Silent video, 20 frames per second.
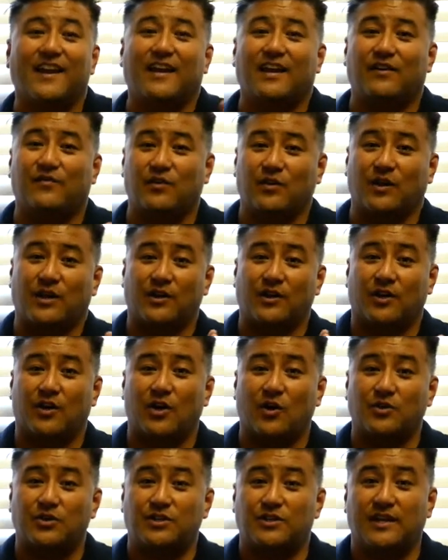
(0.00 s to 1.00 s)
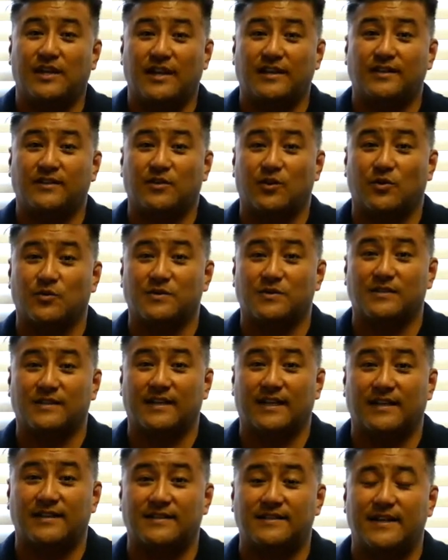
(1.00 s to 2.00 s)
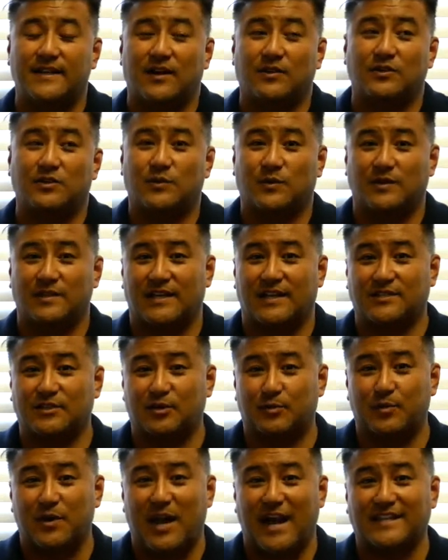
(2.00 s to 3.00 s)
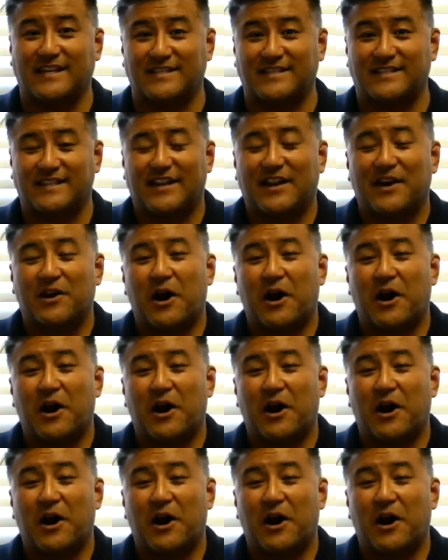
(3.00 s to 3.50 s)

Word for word: if you can negotiate those liens down to a lesser price.